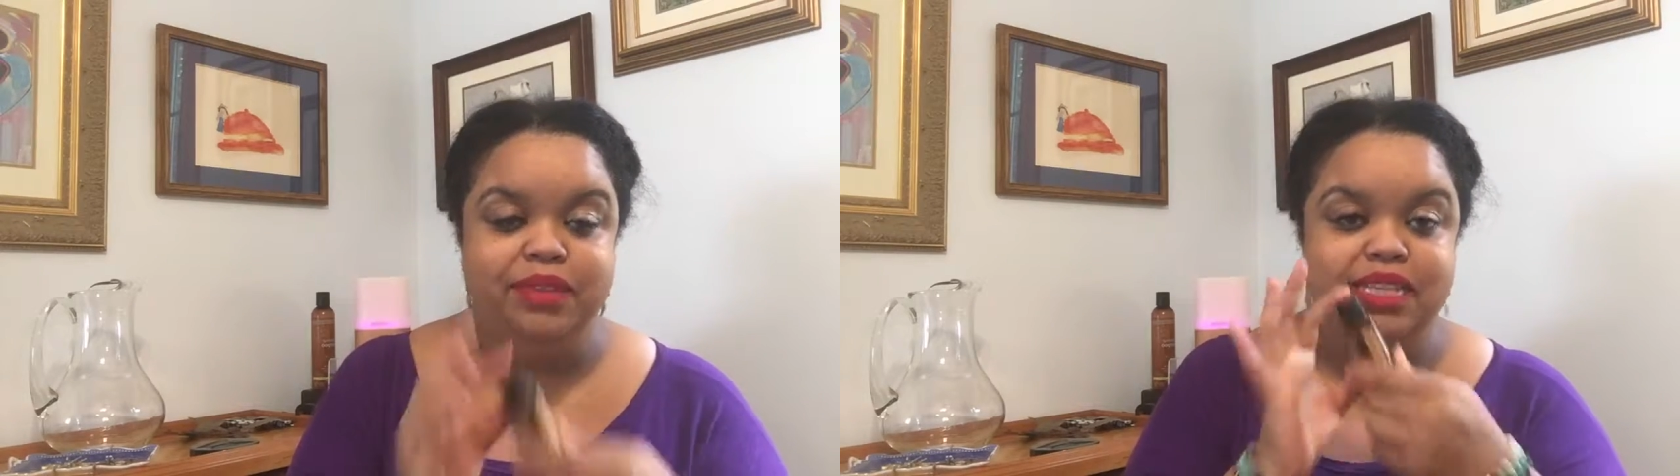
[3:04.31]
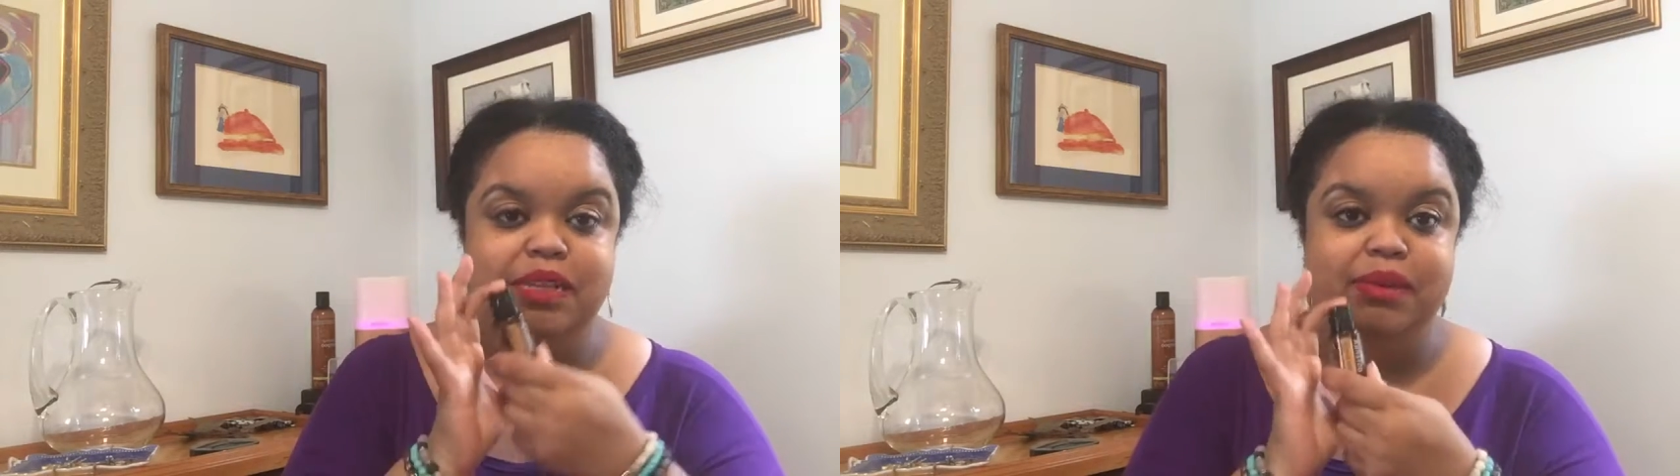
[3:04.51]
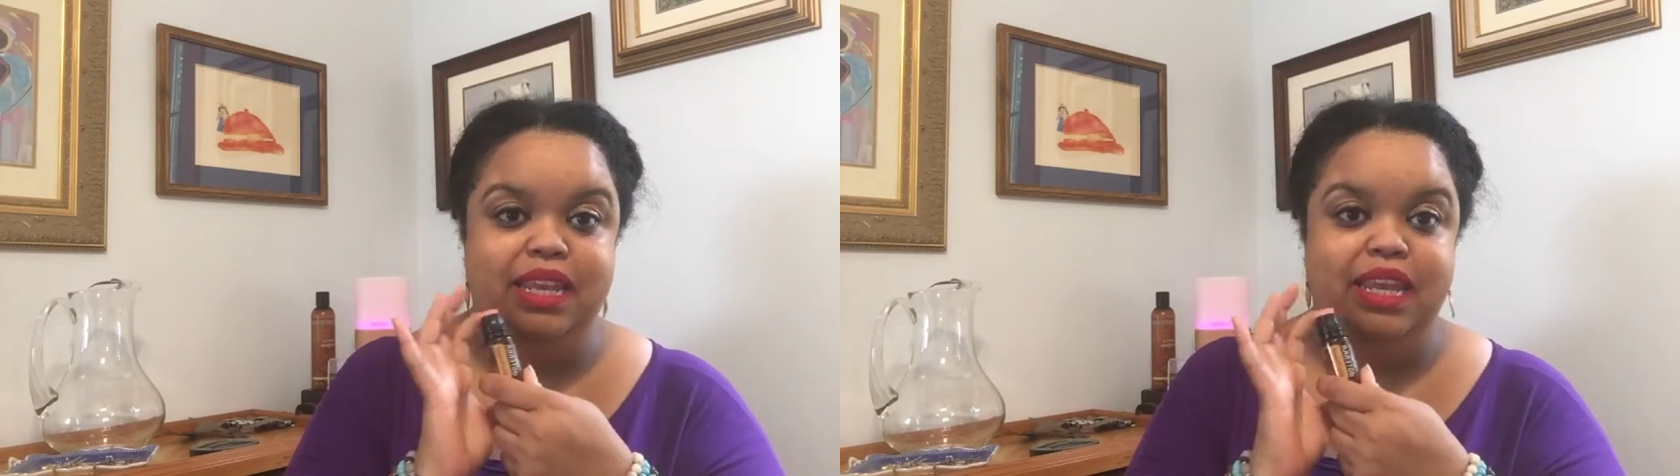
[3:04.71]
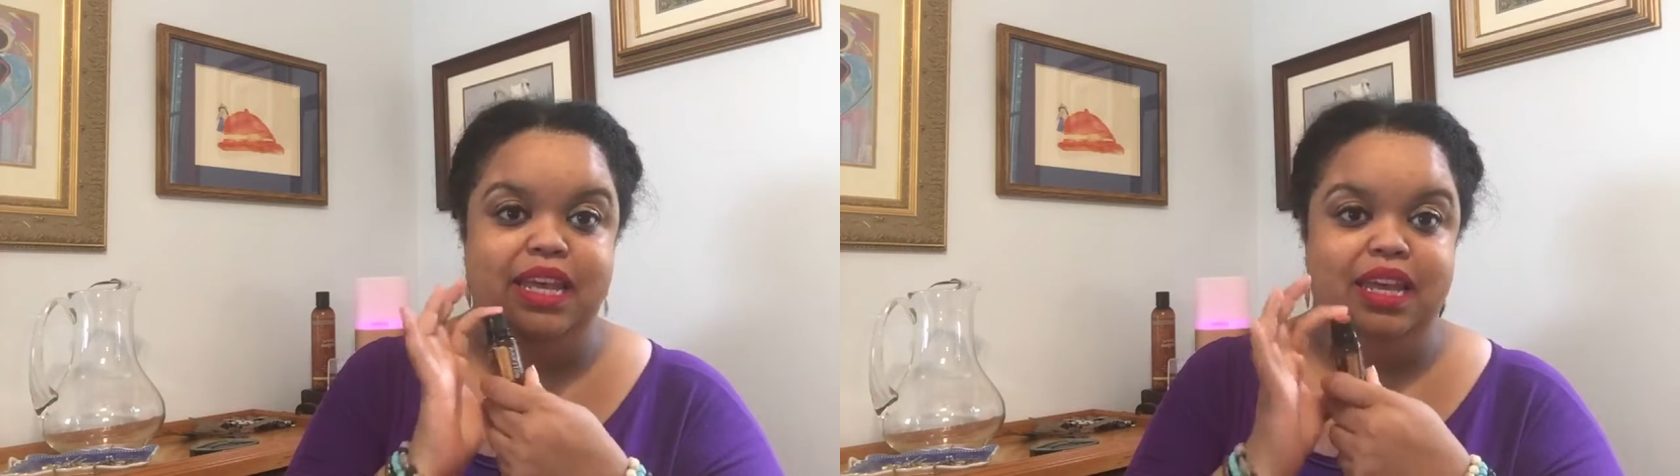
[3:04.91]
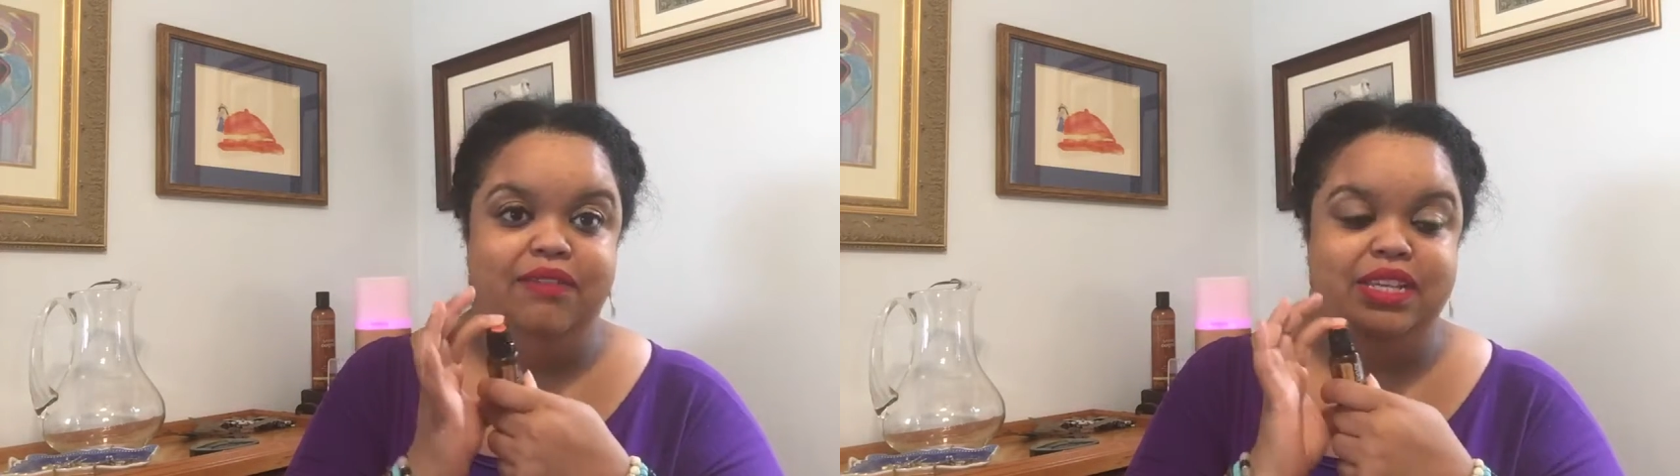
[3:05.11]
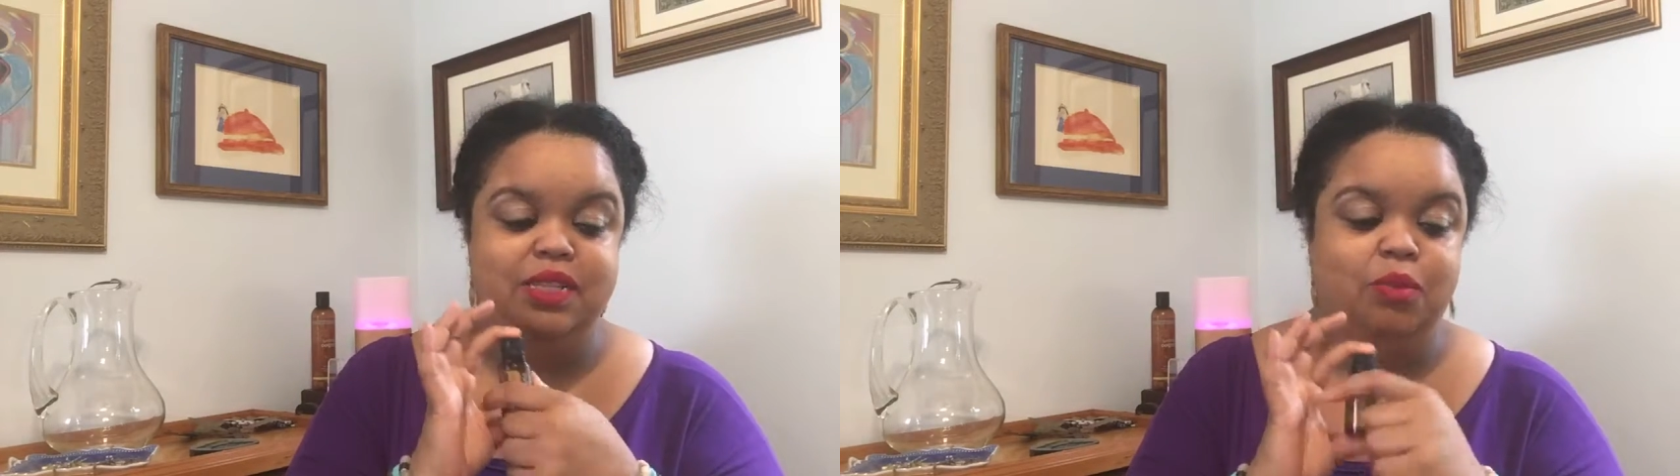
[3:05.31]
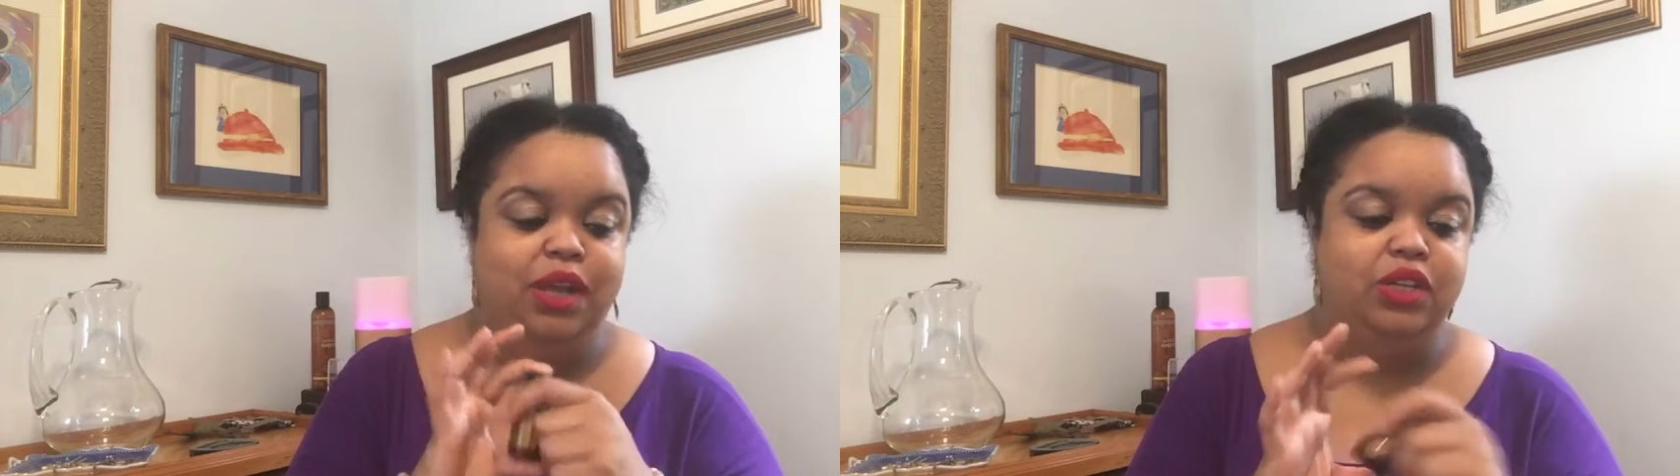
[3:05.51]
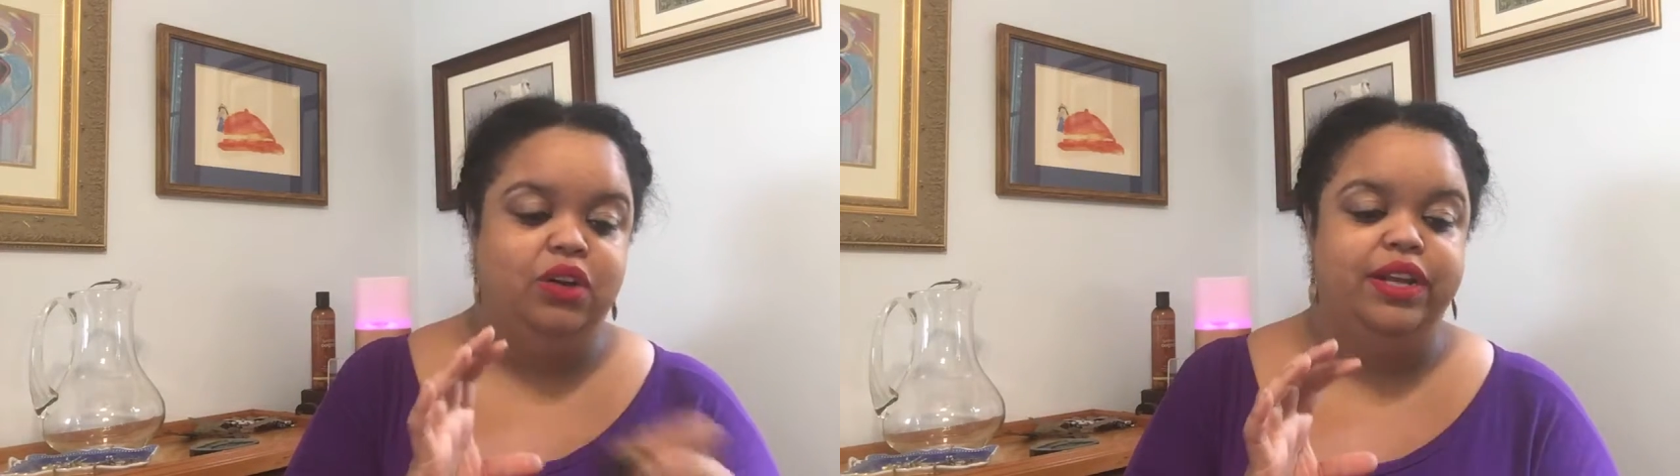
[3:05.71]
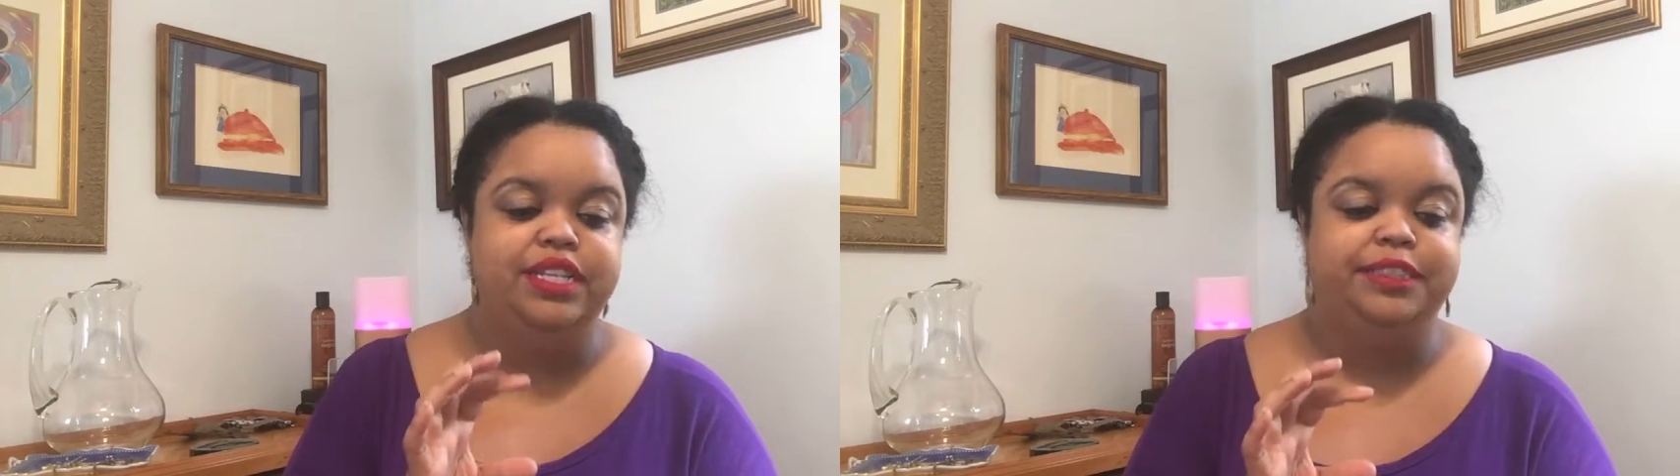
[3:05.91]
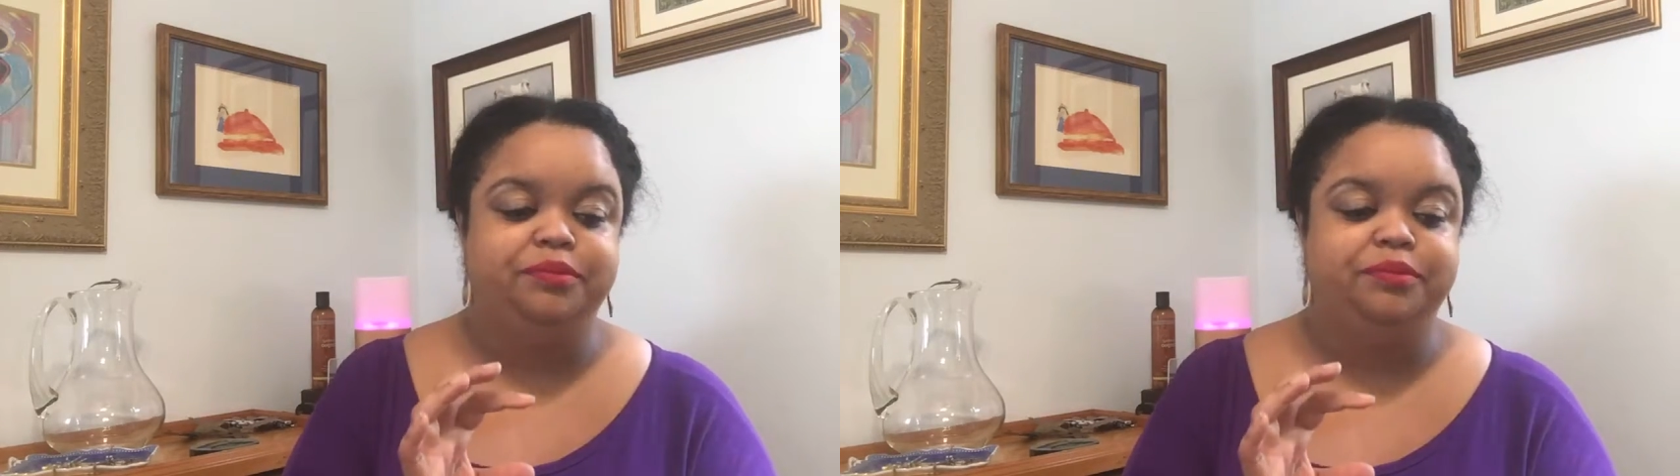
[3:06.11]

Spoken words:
So we love us some wild orange.